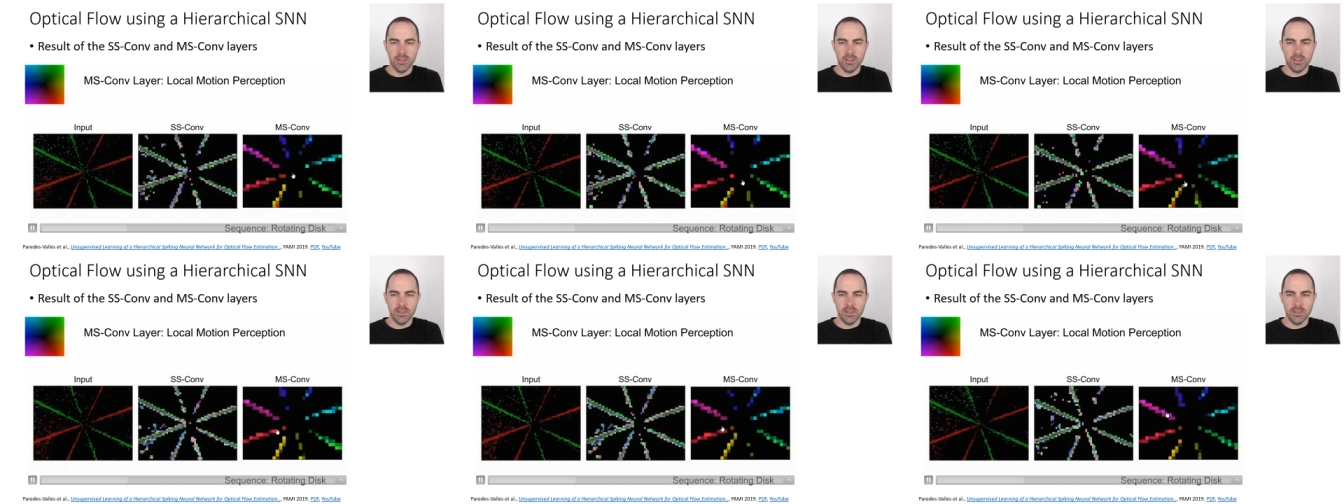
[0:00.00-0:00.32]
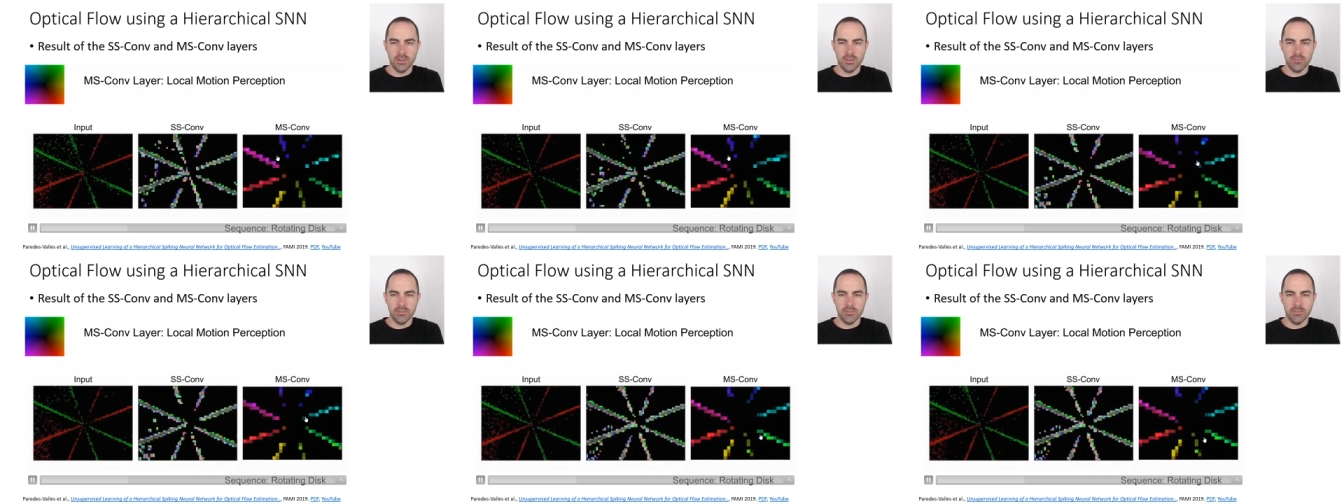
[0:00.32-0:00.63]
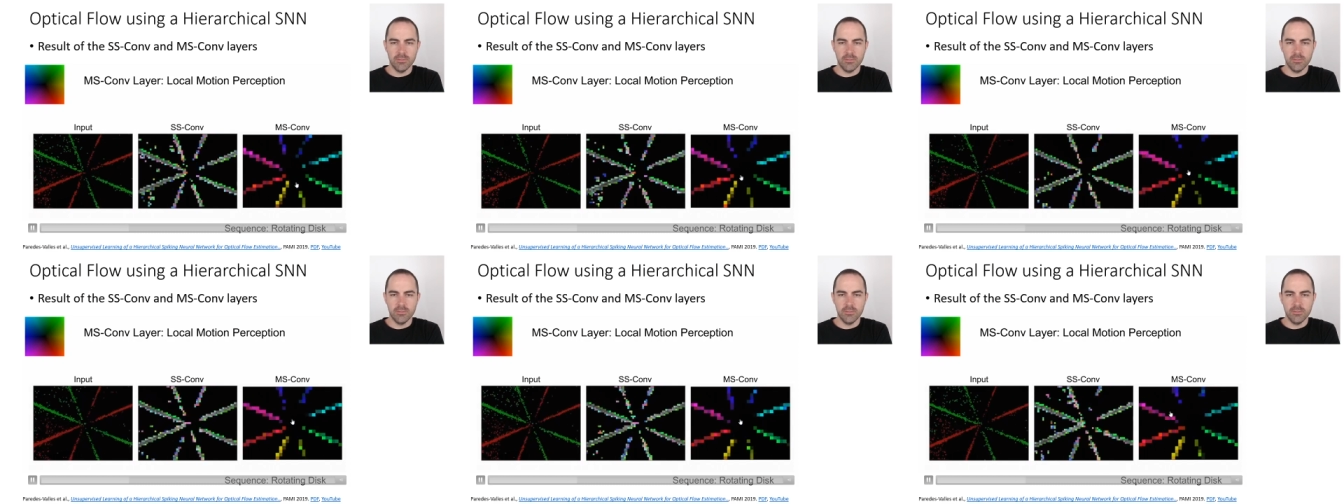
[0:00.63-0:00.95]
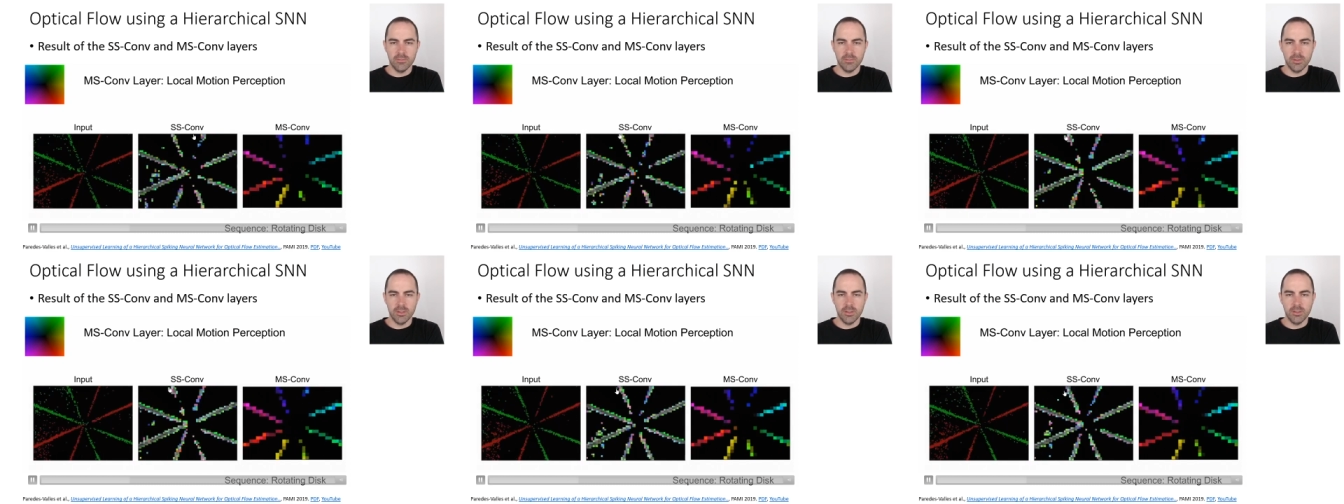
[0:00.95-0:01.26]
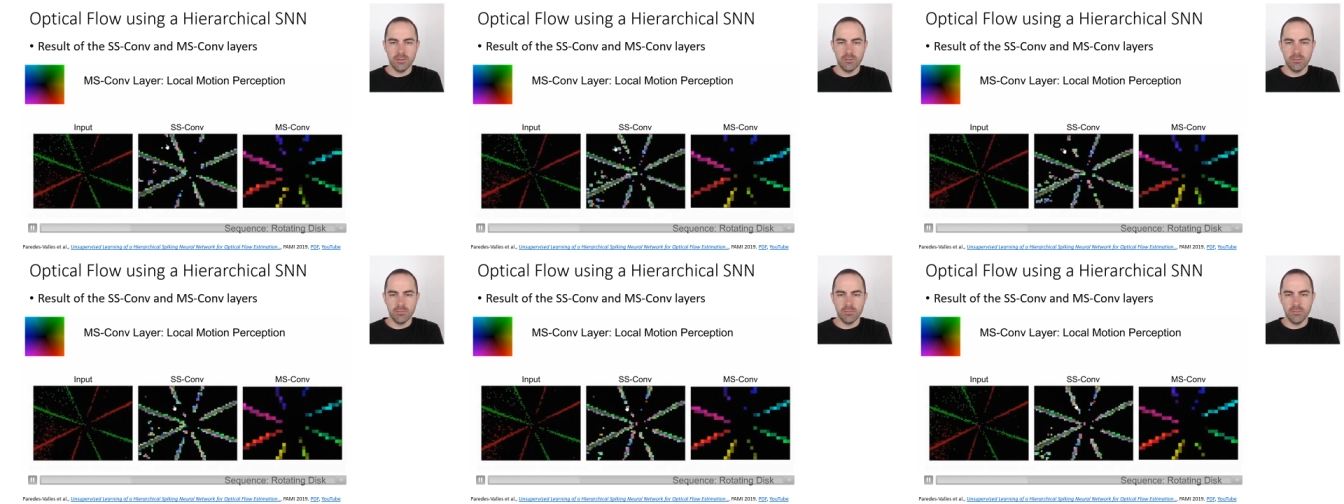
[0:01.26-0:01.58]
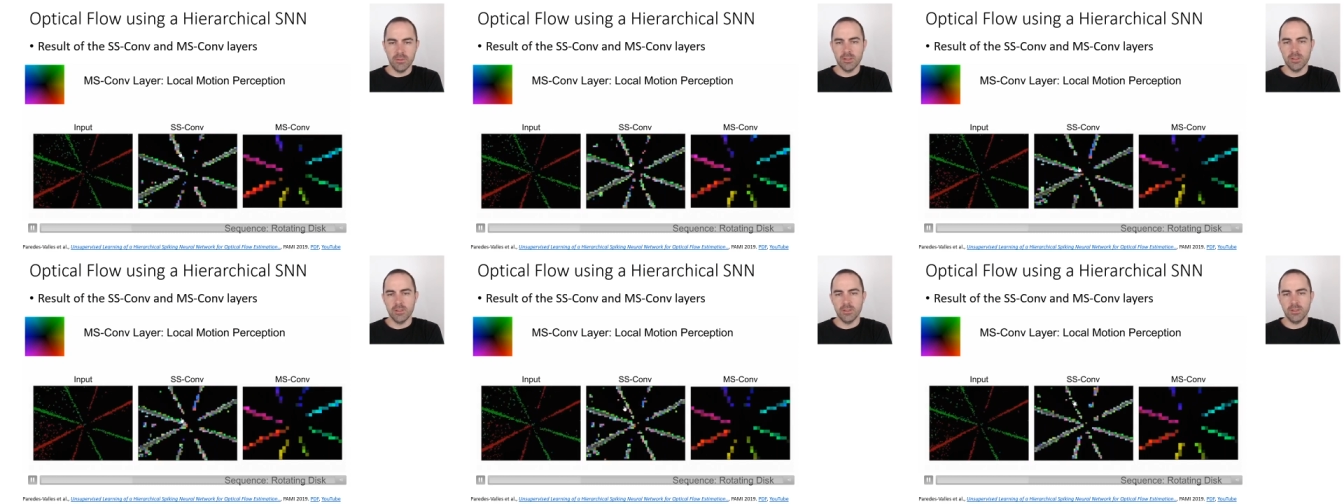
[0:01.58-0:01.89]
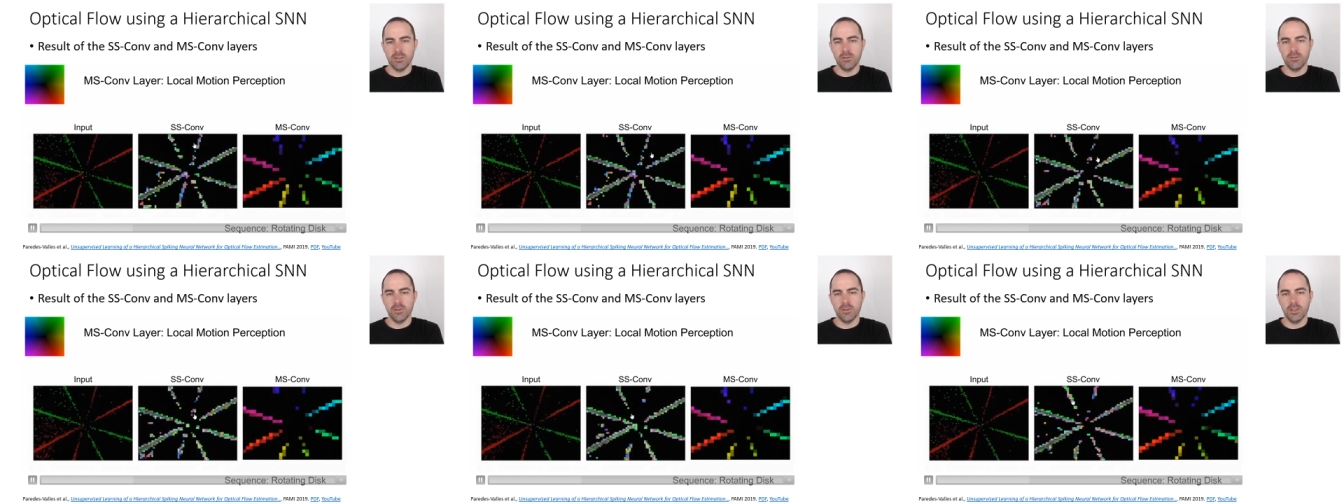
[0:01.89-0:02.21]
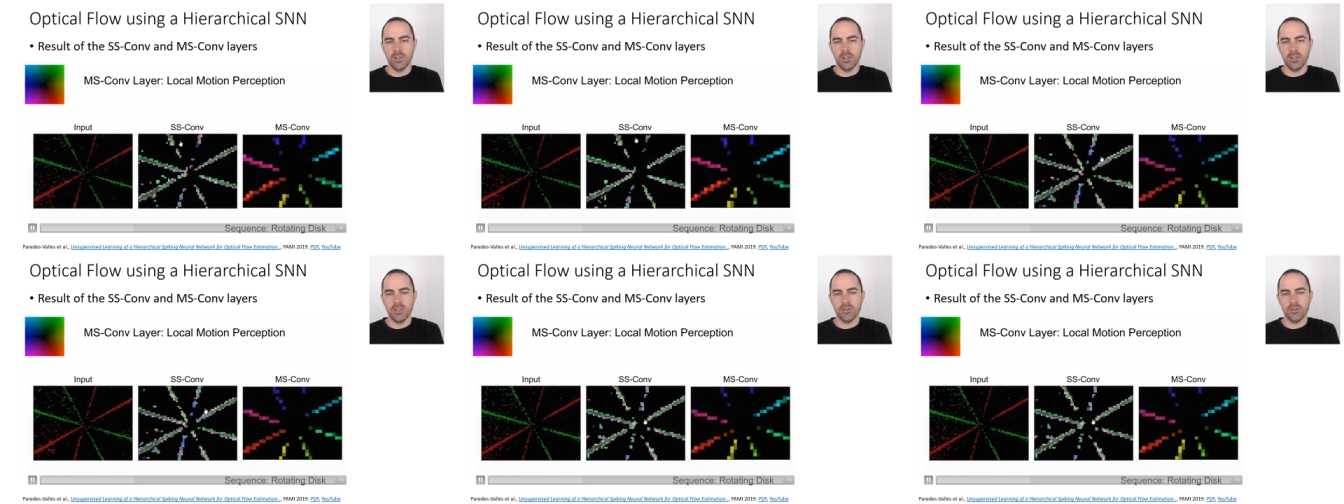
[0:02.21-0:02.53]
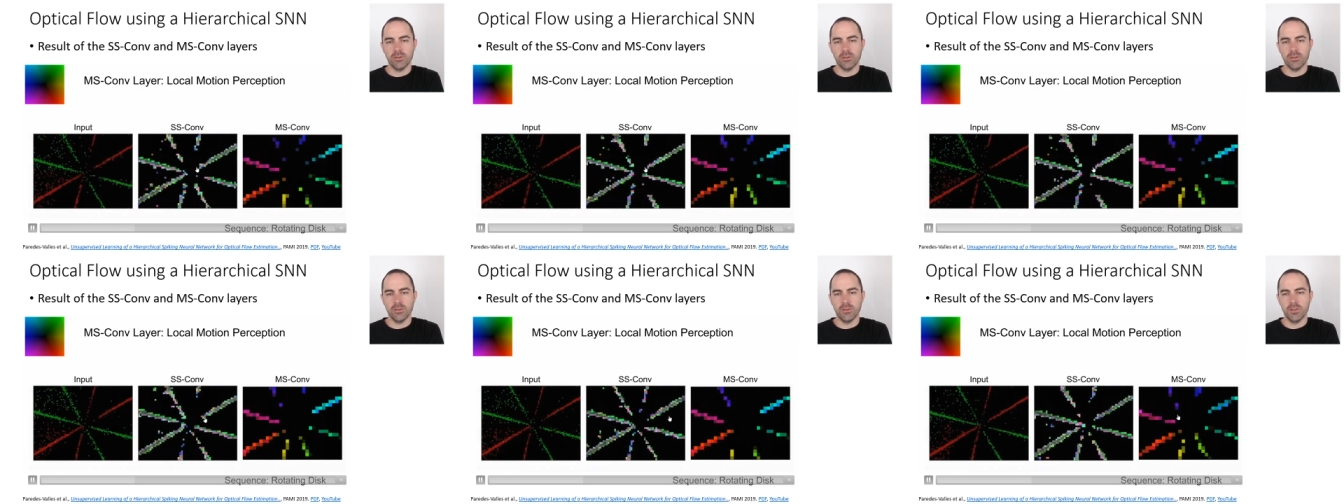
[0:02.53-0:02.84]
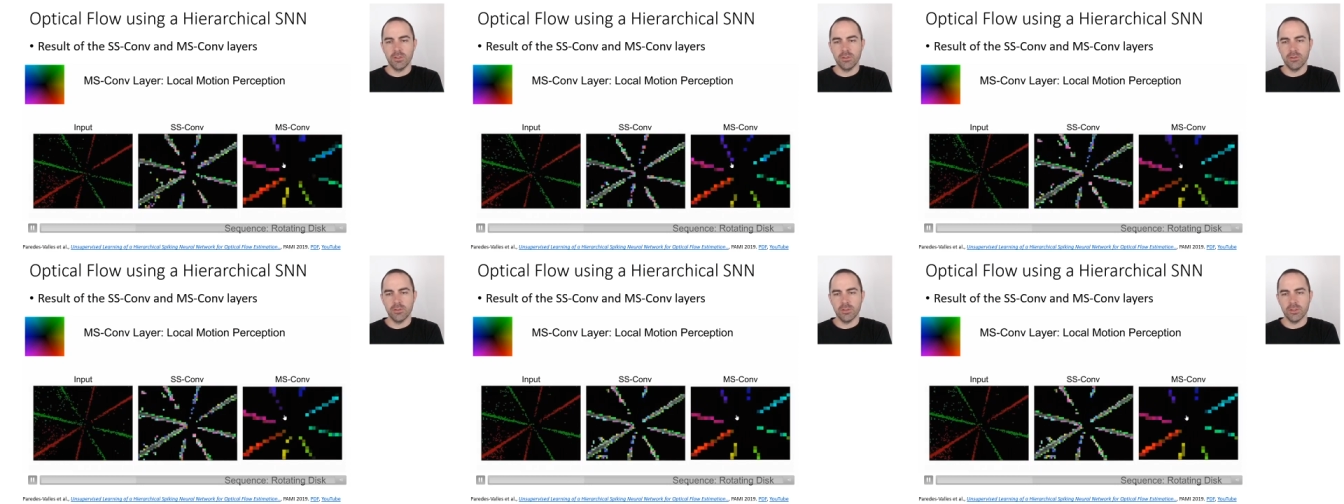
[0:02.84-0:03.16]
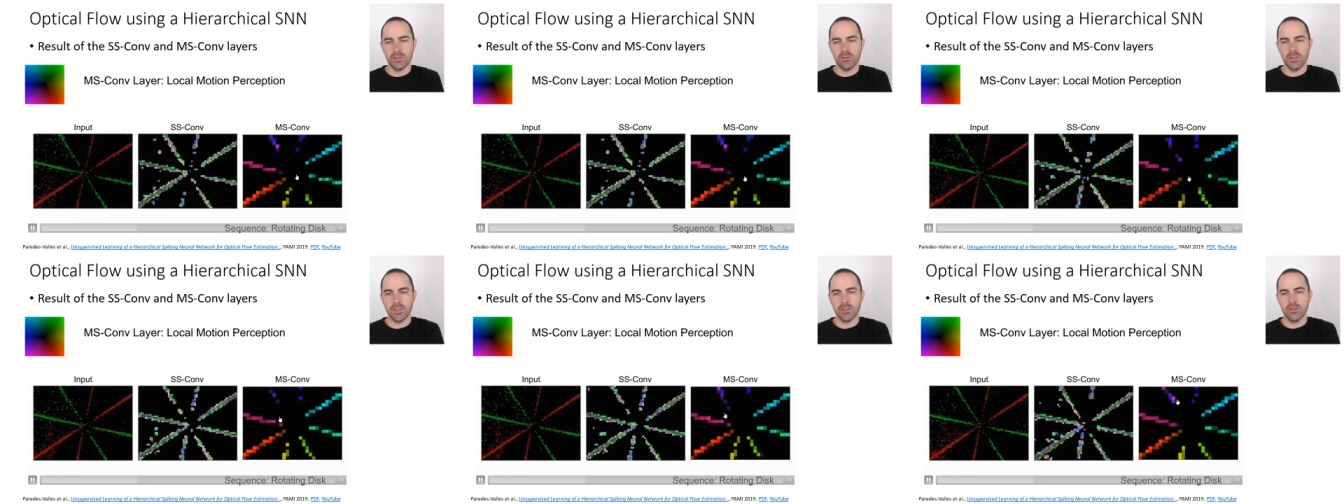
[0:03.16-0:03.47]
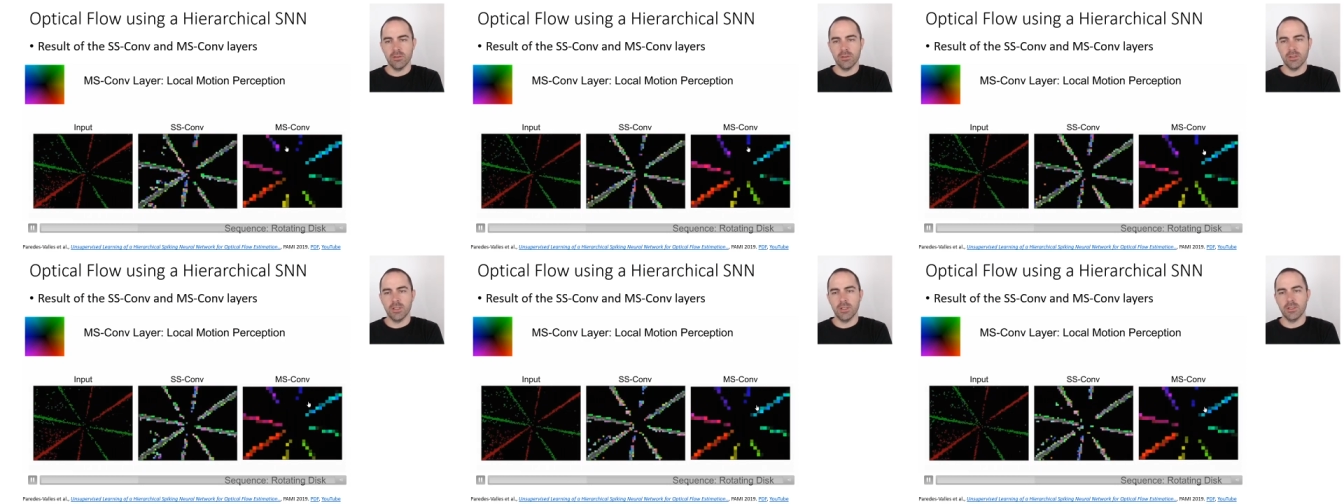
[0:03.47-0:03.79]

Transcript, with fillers: Um, th these are different layers of the feature extraction